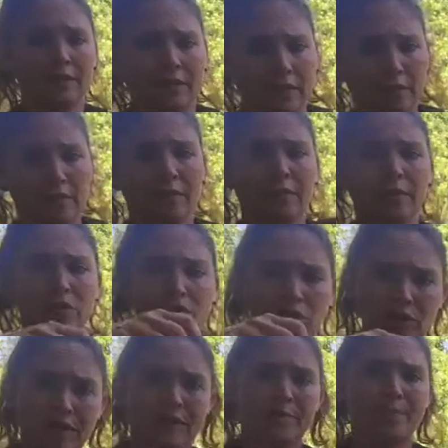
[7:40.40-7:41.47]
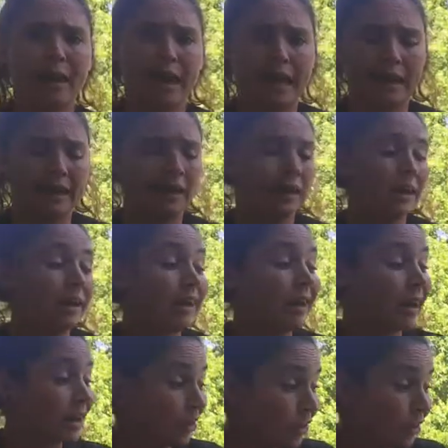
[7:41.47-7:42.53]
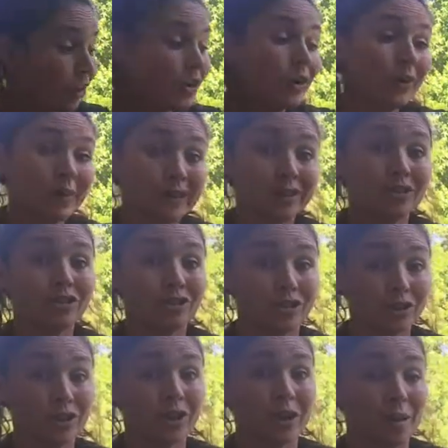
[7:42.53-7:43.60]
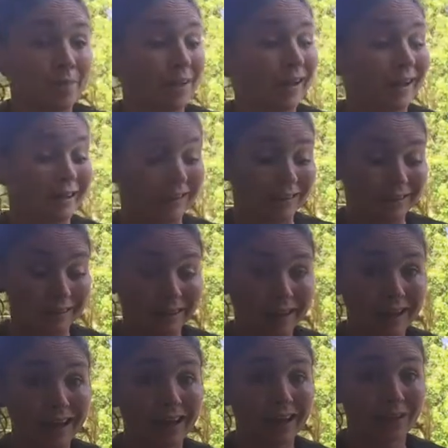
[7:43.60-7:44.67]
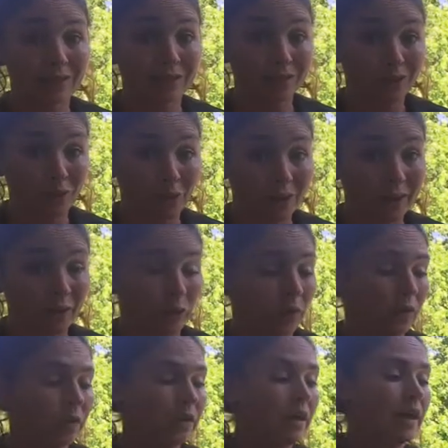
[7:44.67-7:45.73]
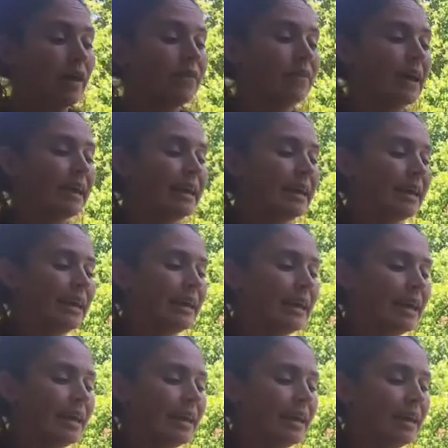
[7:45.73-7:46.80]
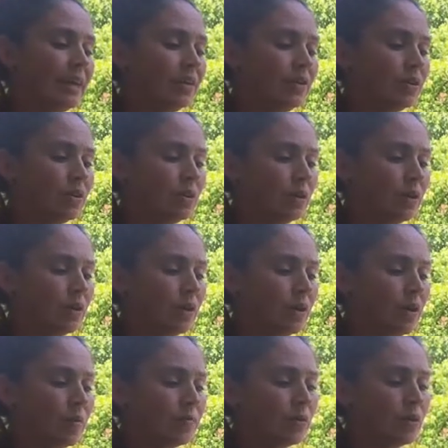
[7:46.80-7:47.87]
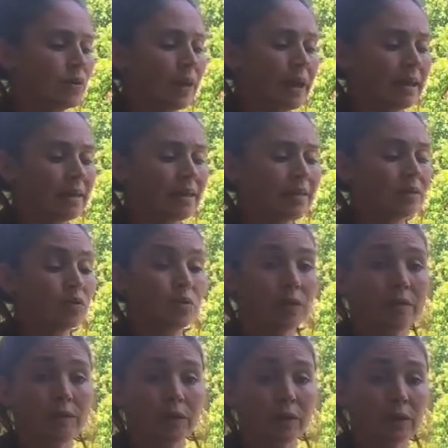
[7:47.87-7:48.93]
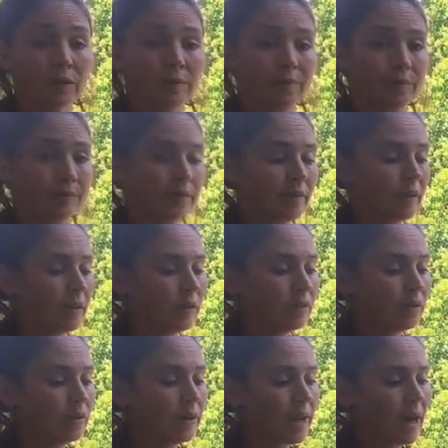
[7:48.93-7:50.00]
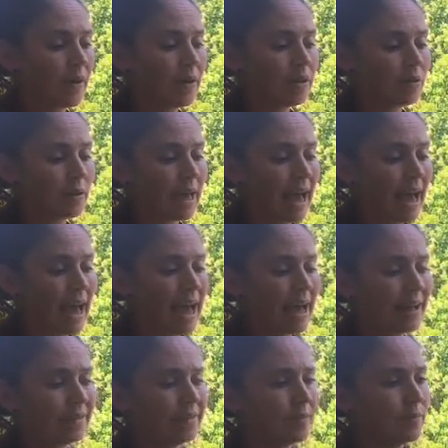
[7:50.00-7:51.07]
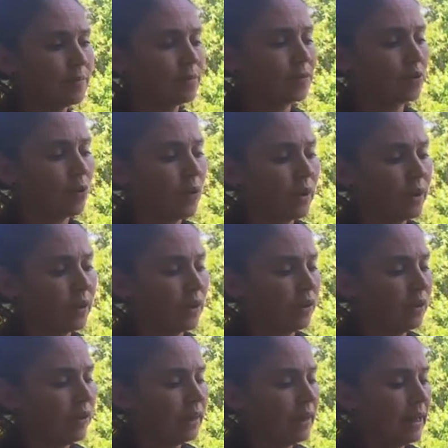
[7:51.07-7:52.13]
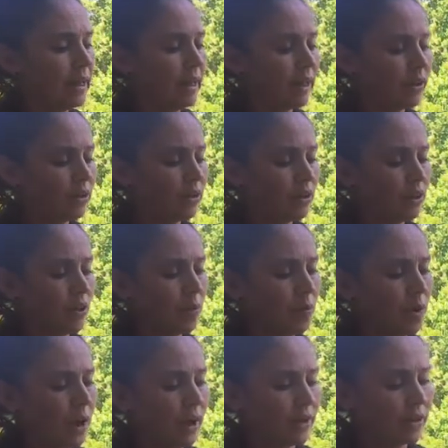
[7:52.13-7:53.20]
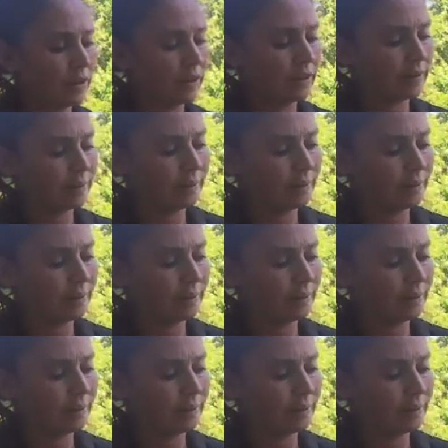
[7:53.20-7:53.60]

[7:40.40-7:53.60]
the creek bed. You're going to stir up a lot of soil that can get into Miranda's river. So now as we add some soil into her water,